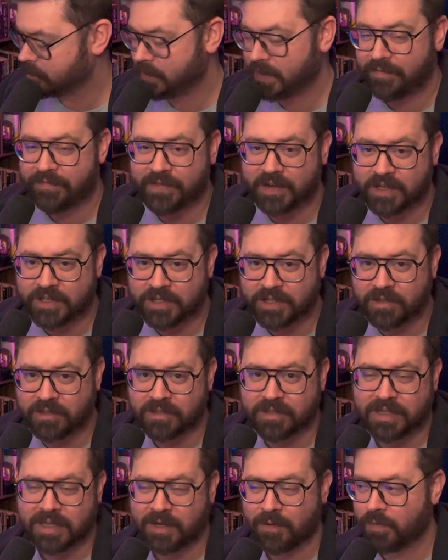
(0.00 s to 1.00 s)
Split Fiction
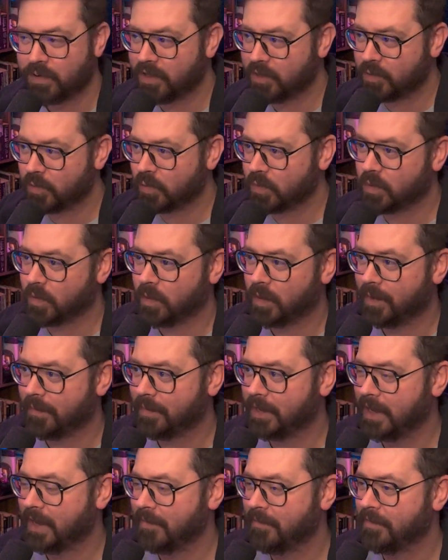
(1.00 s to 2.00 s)
looks like a really cool co-op
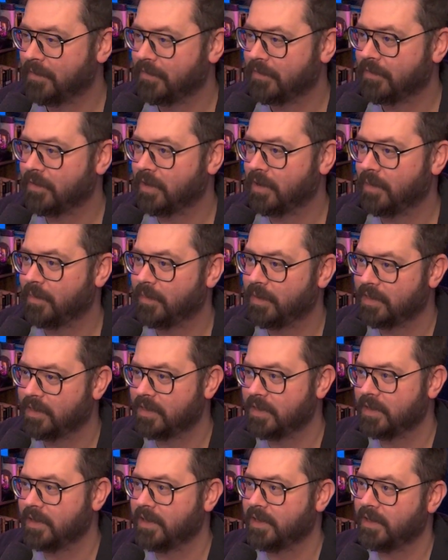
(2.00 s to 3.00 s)
game from
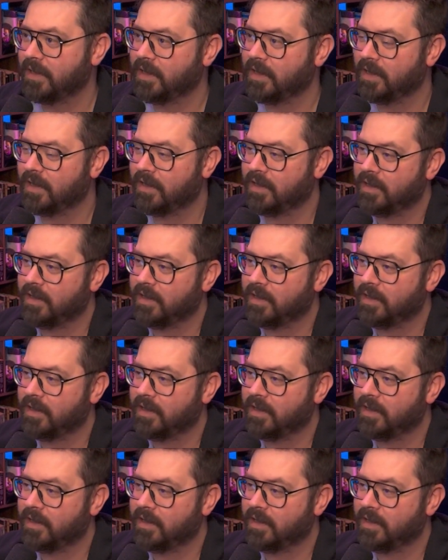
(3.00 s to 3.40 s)
the